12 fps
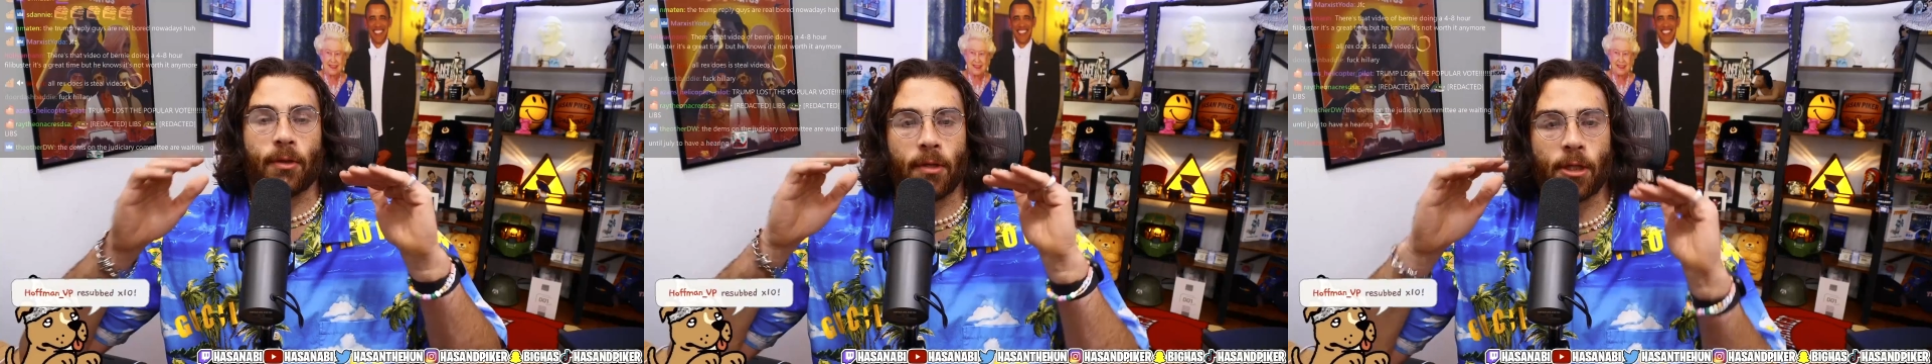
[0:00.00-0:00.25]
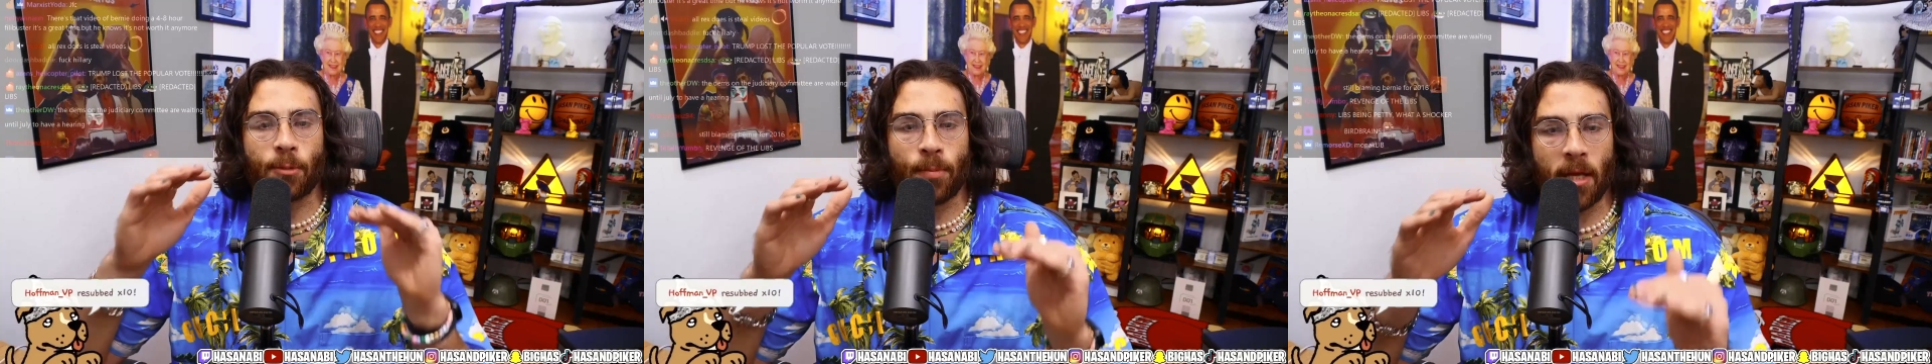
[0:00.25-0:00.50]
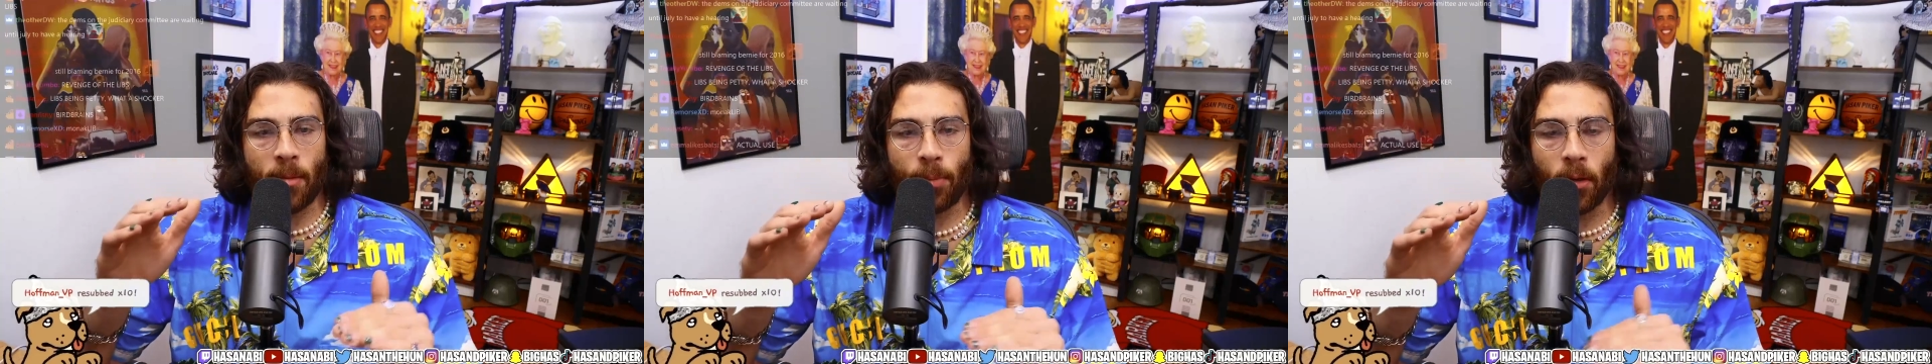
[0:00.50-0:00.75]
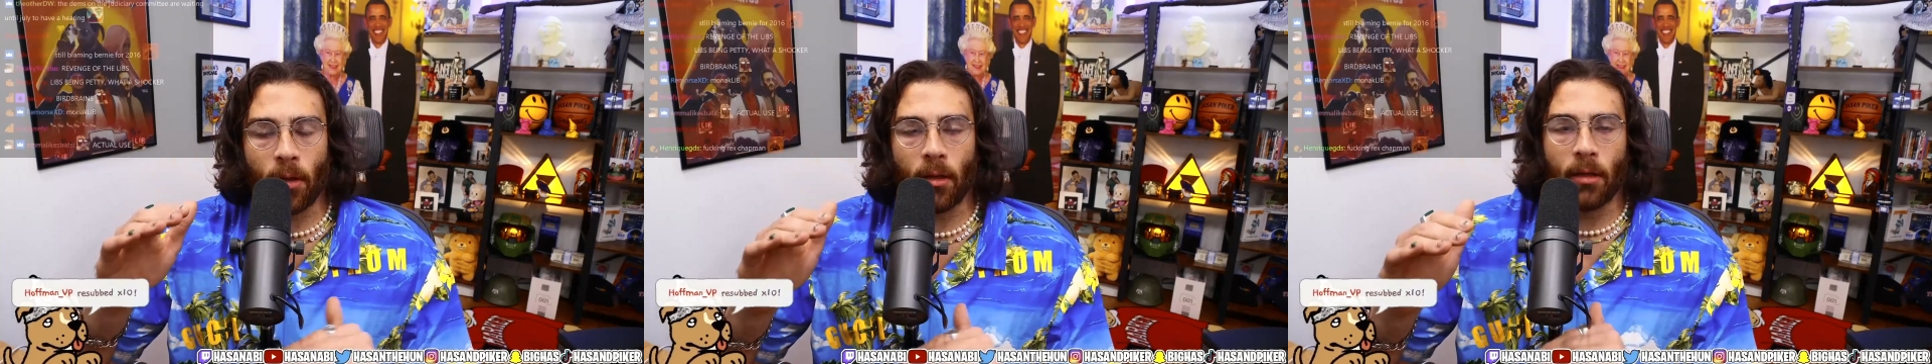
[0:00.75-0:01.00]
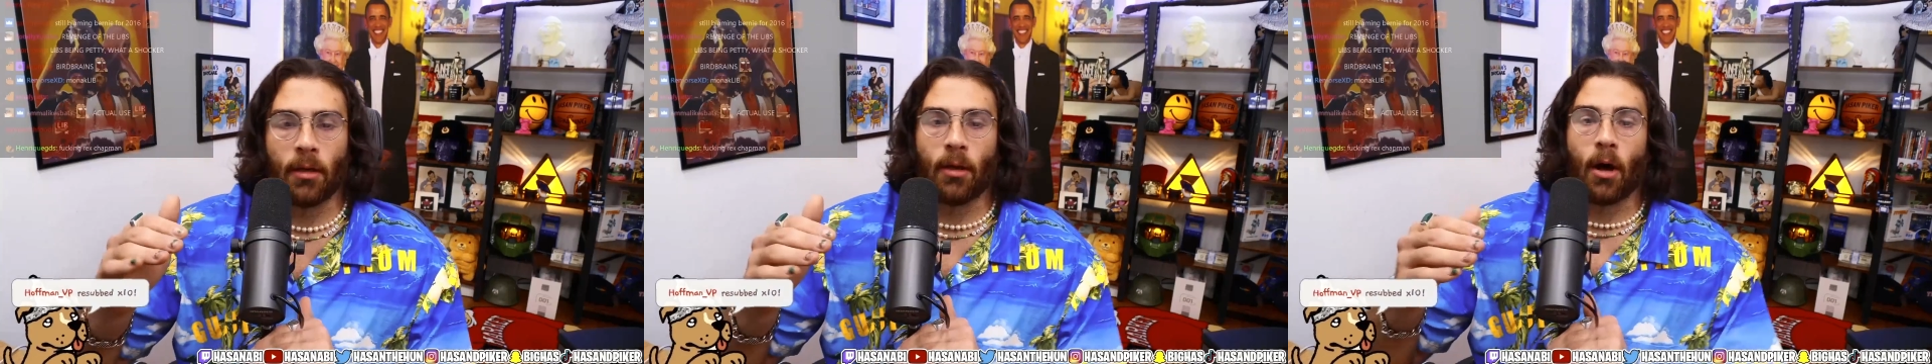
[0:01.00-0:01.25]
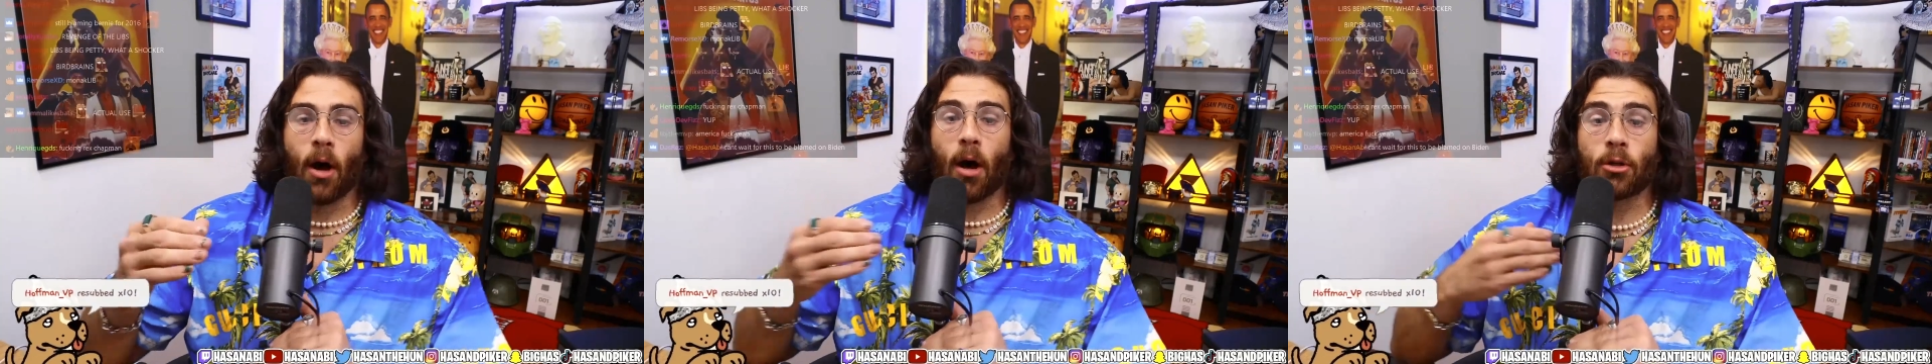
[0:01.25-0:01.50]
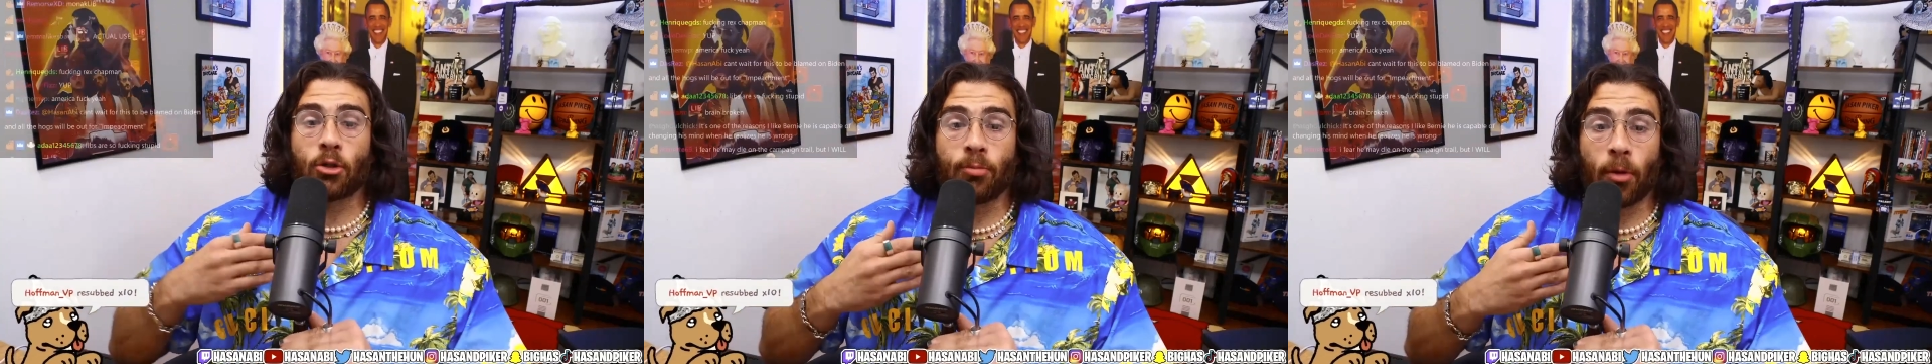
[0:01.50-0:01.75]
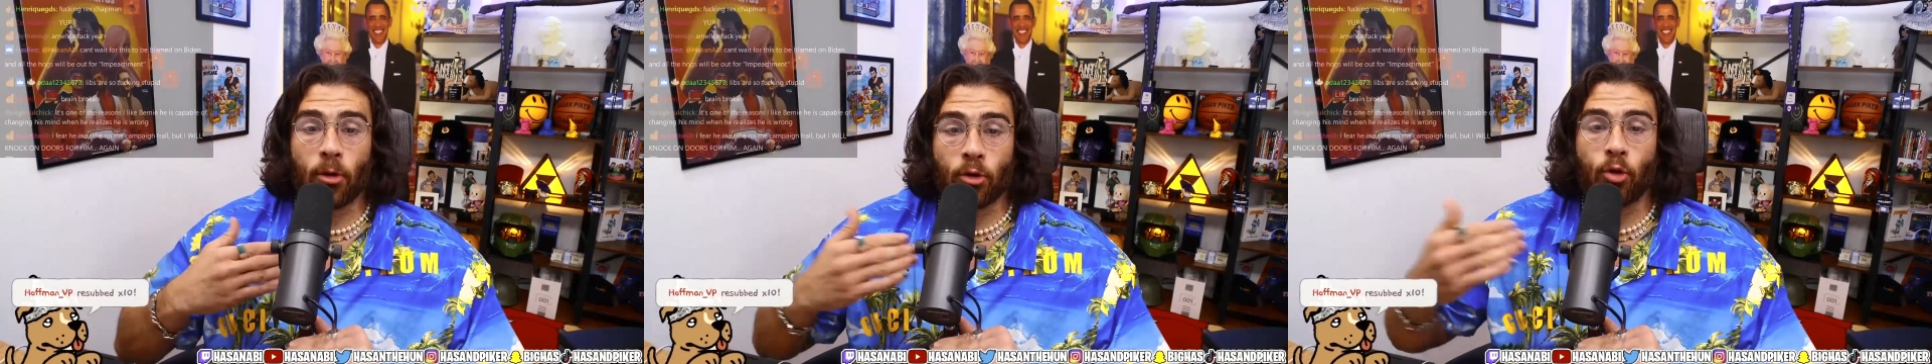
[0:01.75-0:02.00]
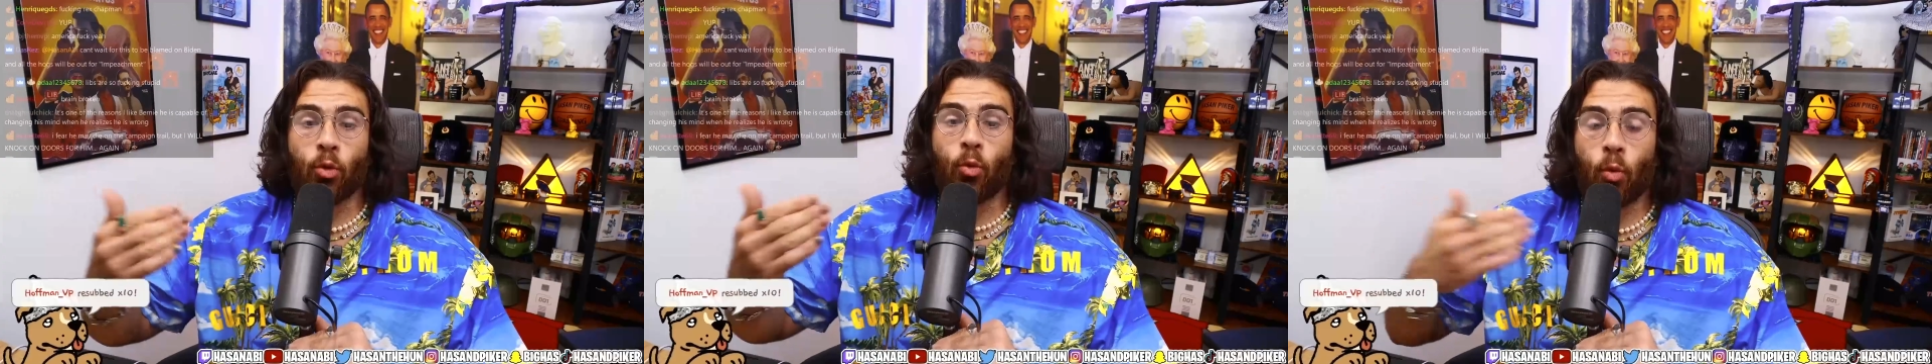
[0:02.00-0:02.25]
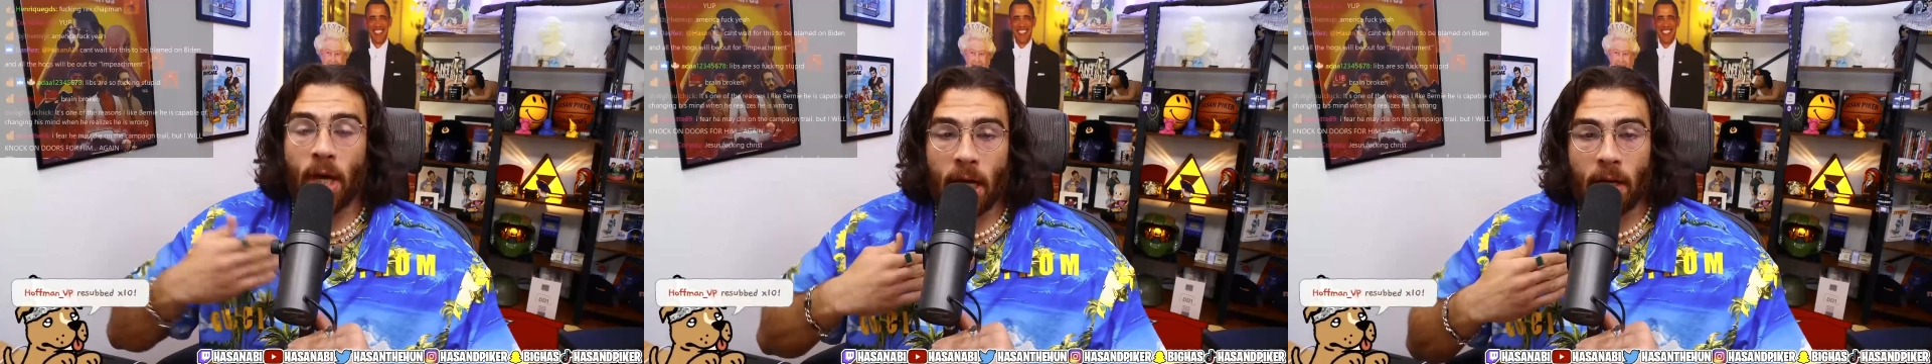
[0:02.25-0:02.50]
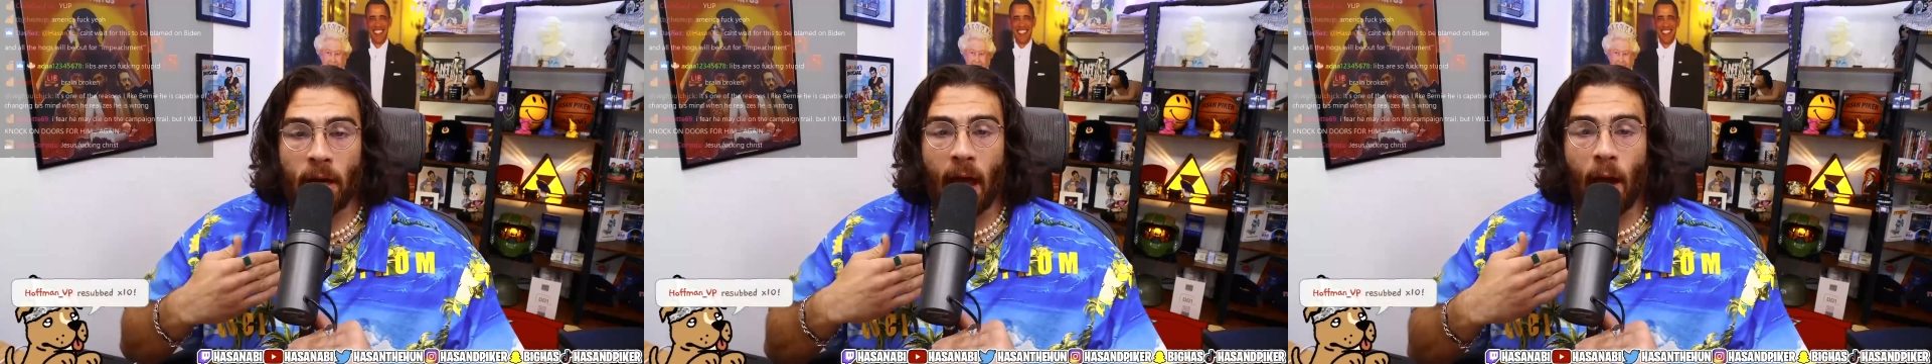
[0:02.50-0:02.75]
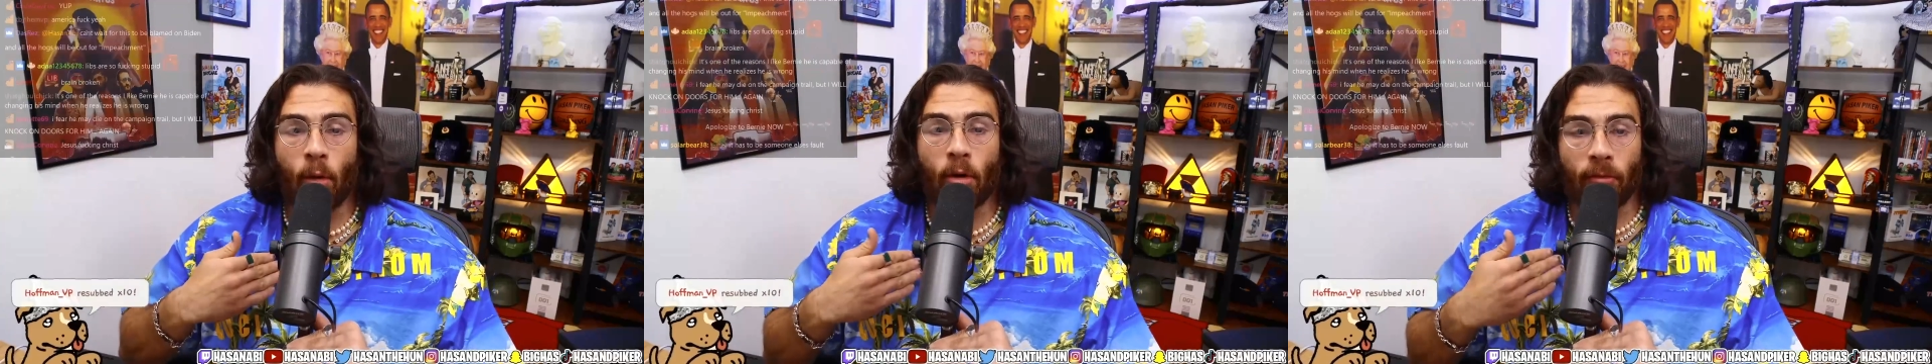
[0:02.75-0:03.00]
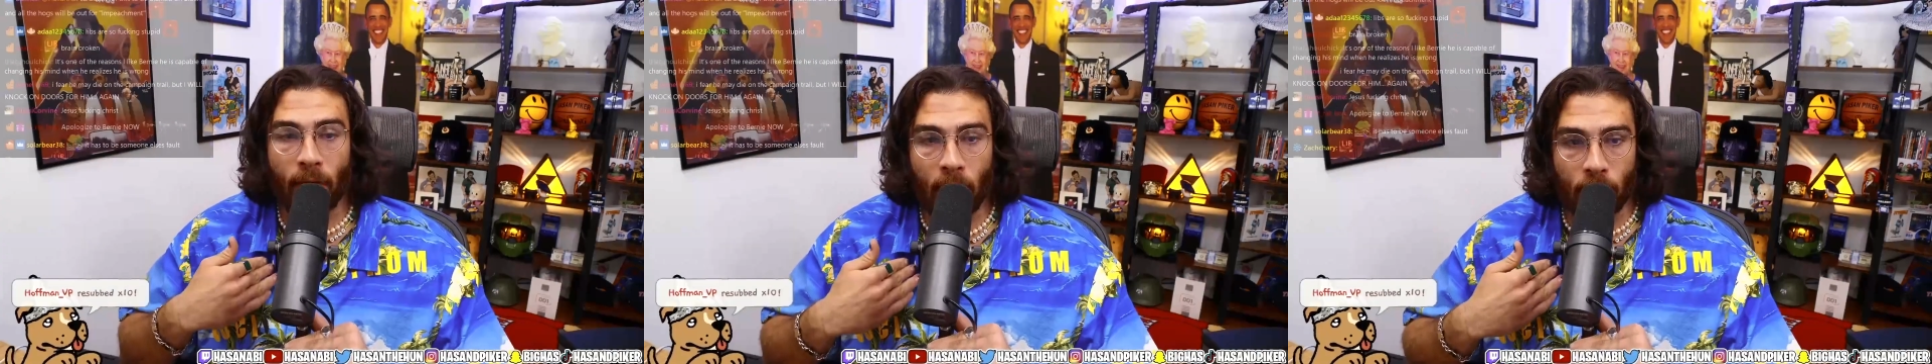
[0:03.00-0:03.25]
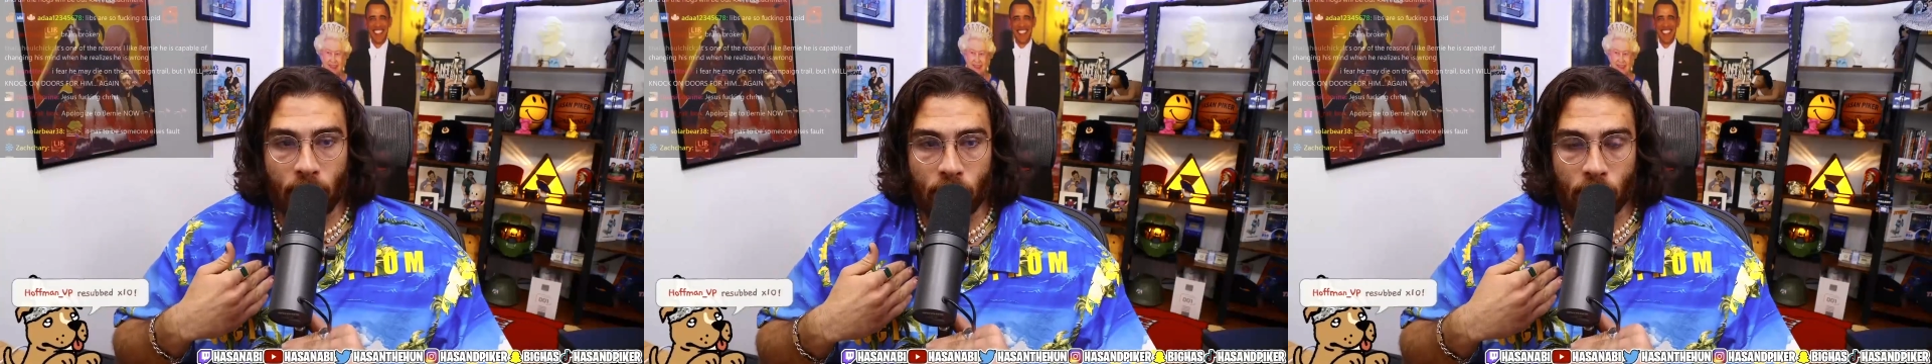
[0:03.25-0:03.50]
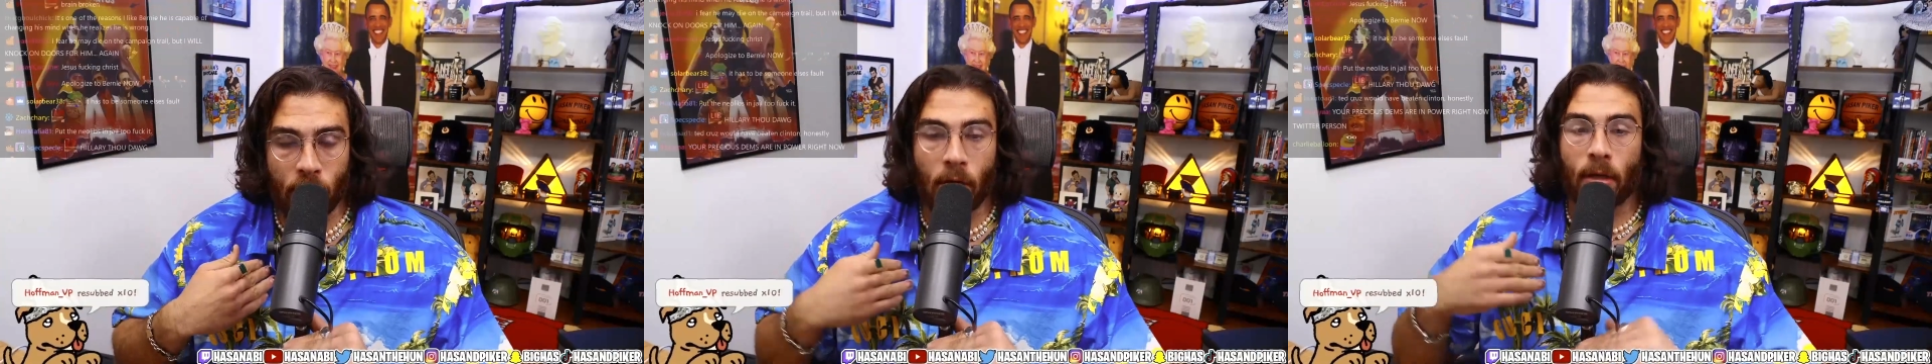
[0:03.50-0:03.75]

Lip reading: These people are supposed to win our votes.